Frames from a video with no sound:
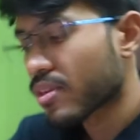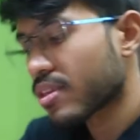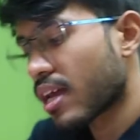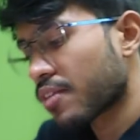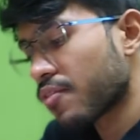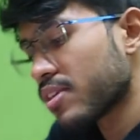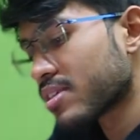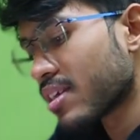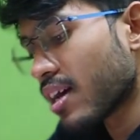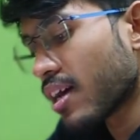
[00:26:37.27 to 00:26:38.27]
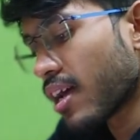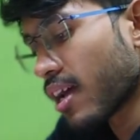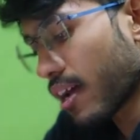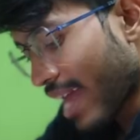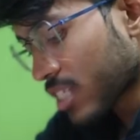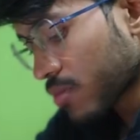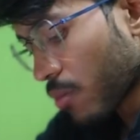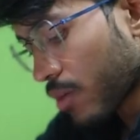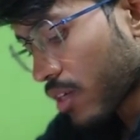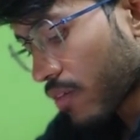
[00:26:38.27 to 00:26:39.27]
That was the x
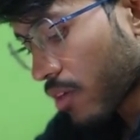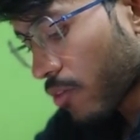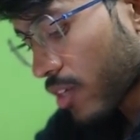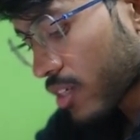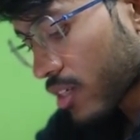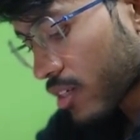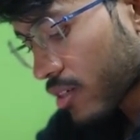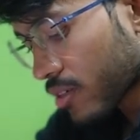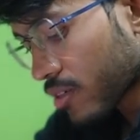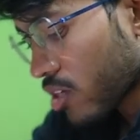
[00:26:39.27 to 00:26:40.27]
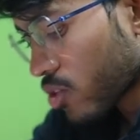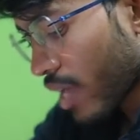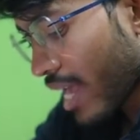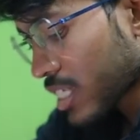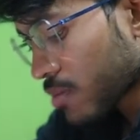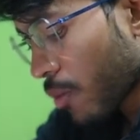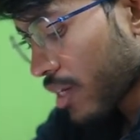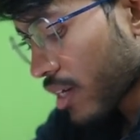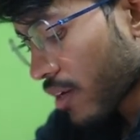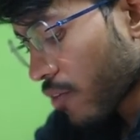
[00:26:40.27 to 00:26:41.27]
momentum equation. So x
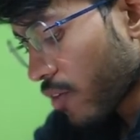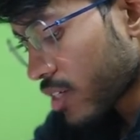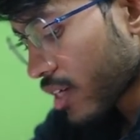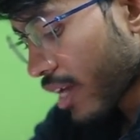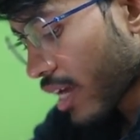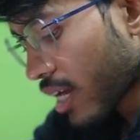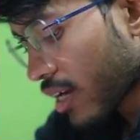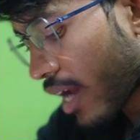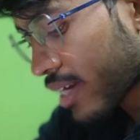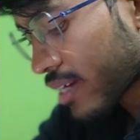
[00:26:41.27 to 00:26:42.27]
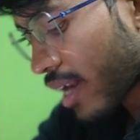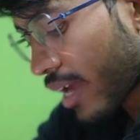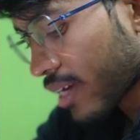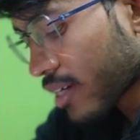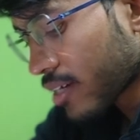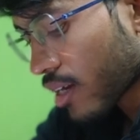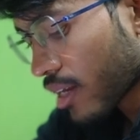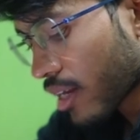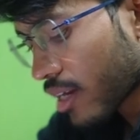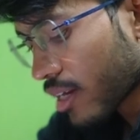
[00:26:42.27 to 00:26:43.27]
momentum equation I can write like
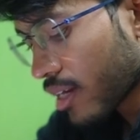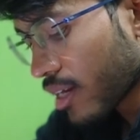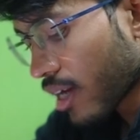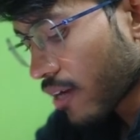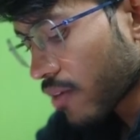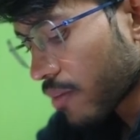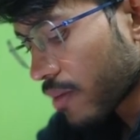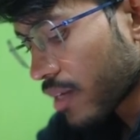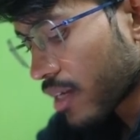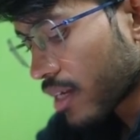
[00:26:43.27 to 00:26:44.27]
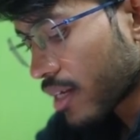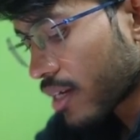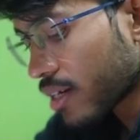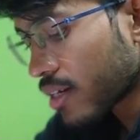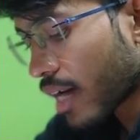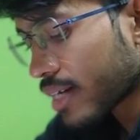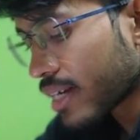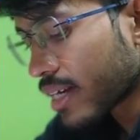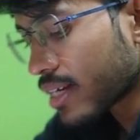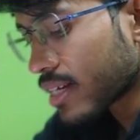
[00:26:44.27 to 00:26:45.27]
directly. I will be
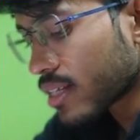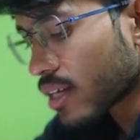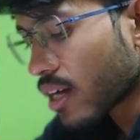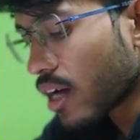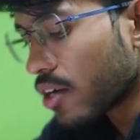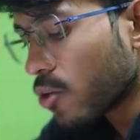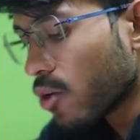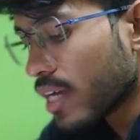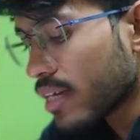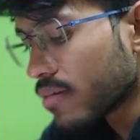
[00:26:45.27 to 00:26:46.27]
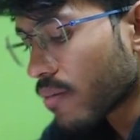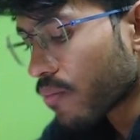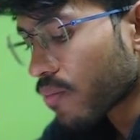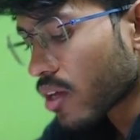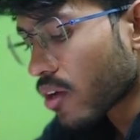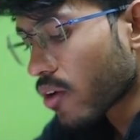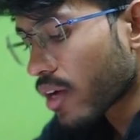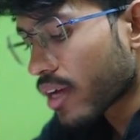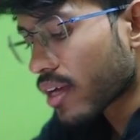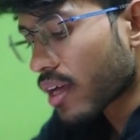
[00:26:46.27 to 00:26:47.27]
writing it in the 2D.
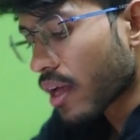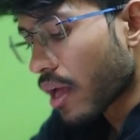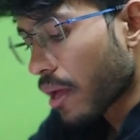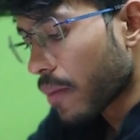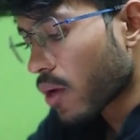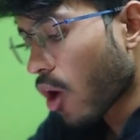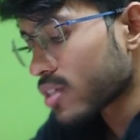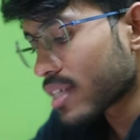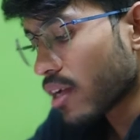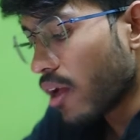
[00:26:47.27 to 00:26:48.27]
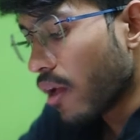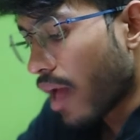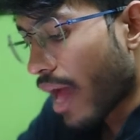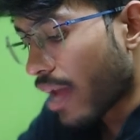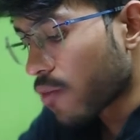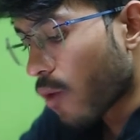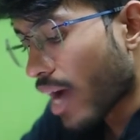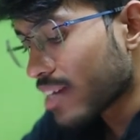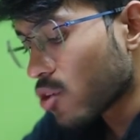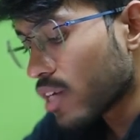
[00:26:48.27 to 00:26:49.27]
Okay. Because and
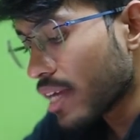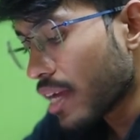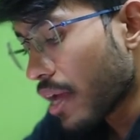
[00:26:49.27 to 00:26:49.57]
why 2D?